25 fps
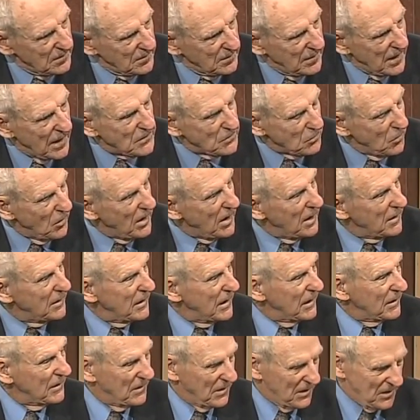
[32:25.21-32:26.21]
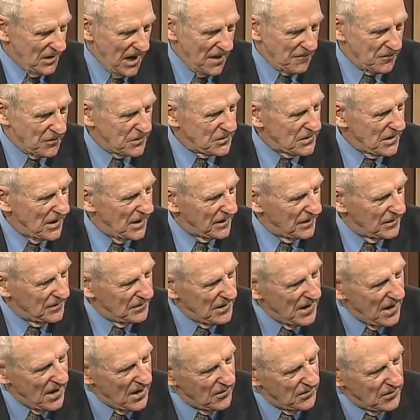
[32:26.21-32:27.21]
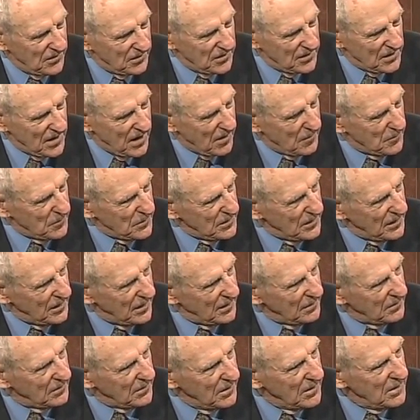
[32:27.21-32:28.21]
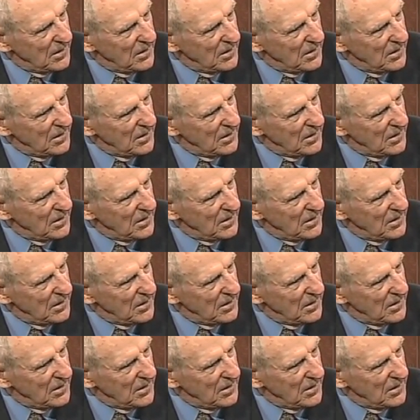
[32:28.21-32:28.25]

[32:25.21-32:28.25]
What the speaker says: That's why I think the conference like now, the NRPA